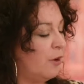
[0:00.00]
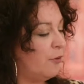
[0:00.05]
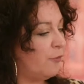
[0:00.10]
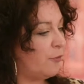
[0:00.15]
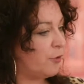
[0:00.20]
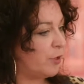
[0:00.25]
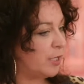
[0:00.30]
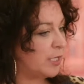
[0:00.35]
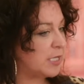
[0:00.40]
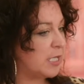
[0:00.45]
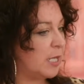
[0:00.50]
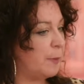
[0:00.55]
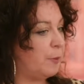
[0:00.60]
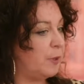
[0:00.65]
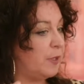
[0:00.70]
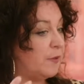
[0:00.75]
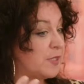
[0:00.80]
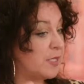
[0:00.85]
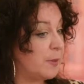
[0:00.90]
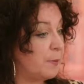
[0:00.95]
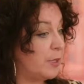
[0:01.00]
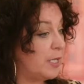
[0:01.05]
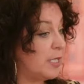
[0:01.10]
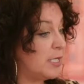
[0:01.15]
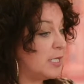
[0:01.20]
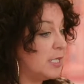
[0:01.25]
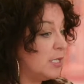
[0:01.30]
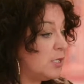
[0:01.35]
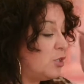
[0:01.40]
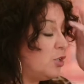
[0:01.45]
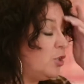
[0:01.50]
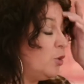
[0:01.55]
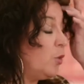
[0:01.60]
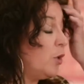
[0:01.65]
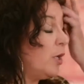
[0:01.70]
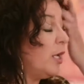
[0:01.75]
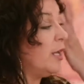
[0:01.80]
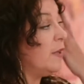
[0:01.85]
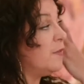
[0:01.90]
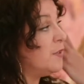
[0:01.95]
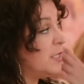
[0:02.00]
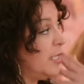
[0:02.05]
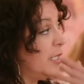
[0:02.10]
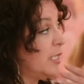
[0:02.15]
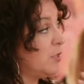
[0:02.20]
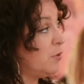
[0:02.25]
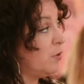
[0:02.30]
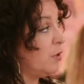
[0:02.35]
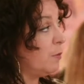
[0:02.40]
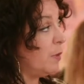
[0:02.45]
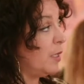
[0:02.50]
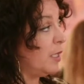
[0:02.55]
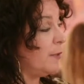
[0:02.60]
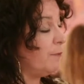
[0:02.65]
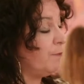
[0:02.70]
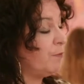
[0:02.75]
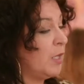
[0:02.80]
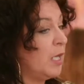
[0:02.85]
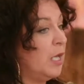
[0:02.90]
for example, if somebody says, "Do you want to have sex with me?"